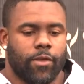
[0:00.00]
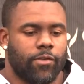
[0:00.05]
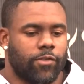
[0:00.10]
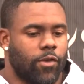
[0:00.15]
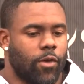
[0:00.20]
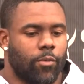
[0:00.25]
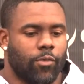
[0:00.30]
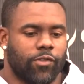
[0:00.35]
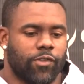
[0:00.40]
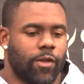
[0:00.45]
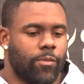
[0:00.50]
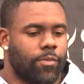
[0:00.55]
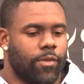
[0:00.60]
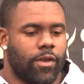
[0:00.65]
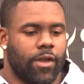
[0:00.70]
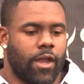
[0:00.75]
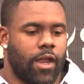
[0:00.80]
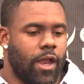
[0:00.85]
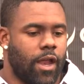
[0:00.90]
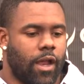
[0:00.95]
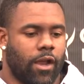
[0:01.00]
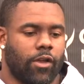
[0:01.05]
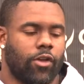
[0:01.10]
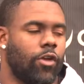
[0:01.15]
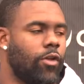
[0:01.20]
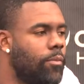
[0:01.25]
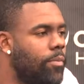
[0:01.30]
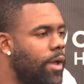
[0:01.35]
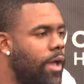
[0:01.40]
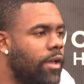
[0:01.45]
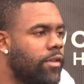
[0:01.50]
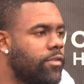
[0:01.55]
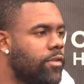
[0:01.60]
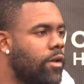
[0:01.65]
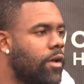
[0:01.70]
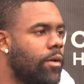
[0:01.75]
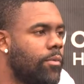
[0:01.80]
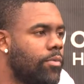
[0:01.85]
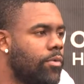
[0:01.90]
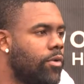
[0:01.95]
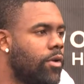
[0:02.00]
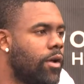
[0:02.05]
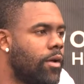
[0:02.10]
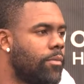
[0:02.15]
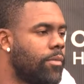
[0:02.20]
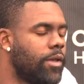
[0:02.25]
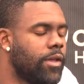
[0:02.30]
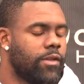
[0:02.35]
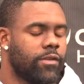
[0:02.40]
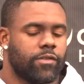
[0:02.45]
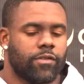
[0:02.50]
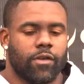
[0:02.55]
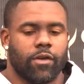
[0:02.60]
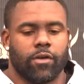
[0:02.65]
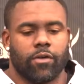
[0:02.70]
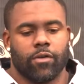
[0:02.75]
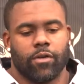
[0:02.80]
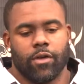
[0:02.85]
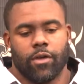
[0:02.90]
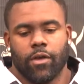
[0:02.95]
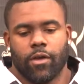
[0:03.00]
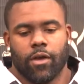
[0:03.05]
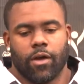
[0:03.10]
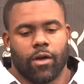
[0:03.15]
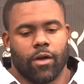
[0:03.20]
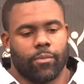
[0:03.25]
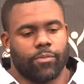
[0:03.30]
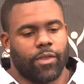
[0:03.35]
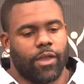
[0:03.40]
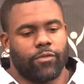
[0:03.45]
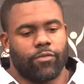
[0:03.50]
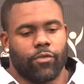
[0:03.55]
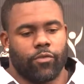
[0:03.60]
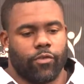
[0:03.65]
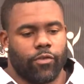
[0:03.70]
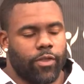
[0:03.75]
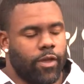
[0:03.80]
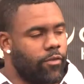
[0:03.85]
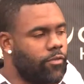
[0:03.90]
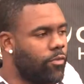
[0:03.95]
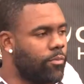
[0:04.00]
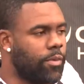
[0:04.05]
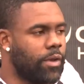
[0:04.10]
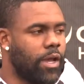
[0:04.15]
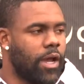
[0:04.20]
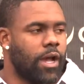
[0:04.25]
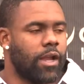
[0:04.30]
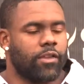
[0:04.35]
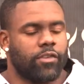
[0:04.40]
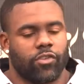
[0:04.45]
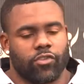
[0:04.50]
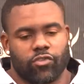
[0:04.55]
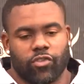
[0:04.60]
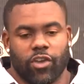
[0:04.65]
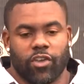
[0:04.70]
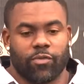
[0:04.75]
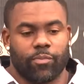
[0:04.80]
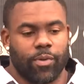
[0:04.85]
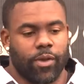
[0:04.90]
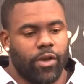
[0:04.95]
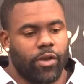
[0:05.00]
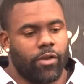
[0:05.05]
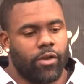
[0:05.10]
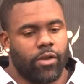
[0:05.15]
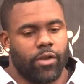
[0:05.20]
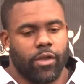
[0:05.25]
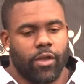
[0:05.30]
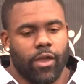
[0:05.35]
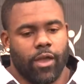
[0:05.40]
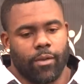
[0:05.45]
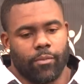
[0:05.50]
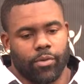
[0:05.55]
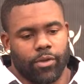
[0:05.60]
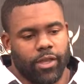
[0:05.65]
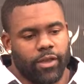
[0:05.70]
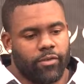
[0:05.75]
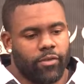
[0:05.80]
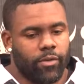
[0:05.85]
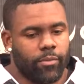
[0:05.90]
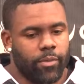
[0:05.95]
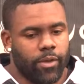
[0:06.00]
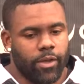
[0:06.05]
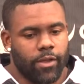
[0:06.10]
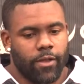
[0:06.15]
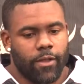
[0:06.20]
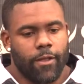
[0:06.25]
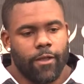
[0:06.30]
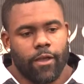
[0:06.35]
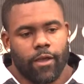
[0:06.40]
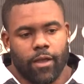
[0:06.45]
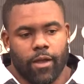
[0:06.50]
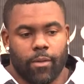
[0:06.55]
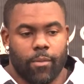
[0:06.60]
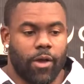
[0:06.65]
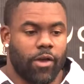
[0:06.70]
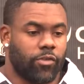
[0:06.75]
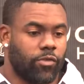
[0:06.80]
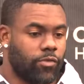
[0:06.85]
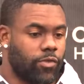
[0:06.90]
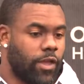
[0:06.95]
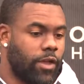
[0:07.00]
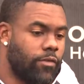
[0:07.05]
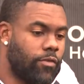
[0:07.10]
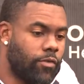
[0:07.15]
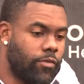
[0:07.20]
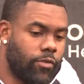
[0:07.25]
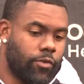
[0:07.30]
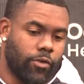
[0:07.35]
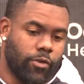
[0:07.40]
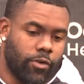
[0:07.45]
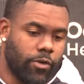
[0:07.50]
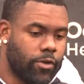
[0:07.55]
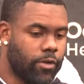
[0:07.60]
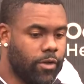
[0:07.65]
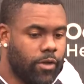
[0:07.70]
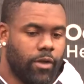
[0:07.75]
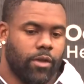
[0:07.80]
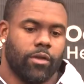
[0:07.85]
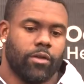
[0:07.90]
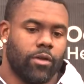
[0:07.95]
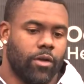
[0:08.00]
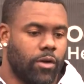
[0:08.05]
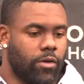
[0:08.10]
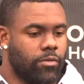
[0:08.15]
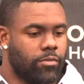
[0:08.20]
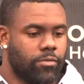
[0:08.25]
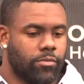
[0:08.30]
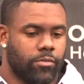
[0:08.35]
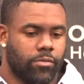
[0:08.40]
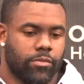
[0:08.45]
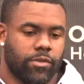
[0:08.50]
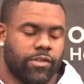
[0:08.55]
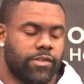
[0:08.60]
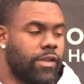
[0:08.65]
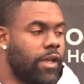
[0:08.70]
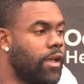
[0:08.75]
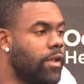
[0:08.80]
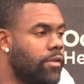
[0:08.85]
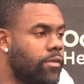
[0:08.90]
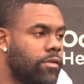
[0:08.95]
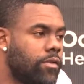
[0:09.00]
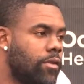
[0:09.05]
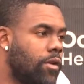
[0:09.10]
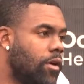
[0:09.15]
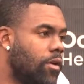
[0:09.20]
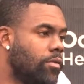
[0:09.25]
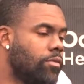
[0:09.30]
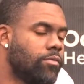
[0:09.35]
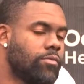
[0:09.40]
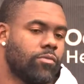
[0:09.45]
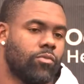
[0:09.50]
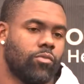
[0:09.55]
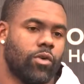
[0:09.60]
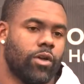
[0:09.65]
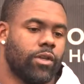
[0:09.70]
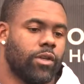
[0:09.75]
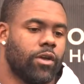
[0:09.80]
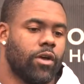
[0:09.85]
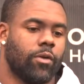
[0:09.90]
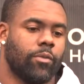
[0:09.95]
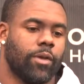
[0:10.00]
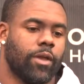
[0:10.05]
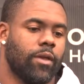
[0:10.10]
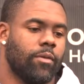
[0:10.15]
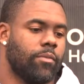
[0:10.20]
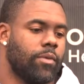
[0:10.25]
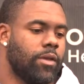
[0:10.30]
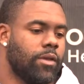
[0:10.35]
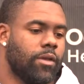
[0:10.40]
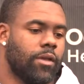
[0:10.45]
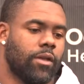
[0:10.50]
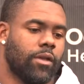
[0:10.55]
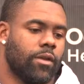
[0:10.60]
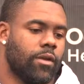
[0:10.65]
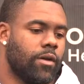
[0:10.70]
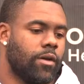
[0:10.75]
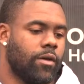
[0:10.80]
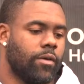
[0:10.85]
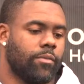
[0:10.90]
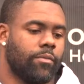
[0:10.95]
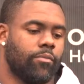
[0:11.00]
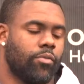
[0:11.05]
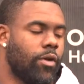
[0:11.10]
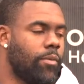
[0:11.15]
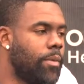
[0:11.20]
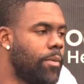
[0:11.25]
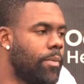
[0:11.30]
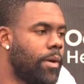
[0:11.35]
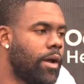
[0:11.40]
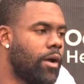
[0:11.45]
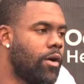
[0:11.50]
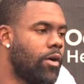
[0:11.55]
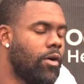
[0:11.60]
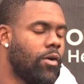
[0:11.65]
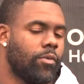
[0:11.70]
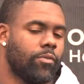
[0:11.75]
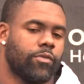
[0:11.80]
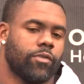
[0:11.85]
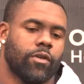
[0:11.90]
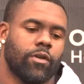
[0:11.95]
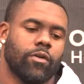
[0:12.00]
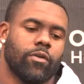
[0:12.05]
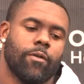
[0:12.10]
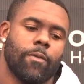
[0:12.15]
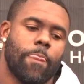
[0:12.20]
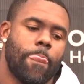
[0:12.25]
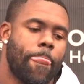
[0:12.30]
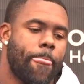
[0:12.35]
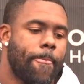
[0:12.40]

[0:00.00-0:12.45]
is almost something that I couldn't pass up, you know what I mean? So I'm thankful for them for being honest and transparent and believing in me. And I'm also thankful for, you know, the Saints, you know, wanting to come get me and um, bring me back home. So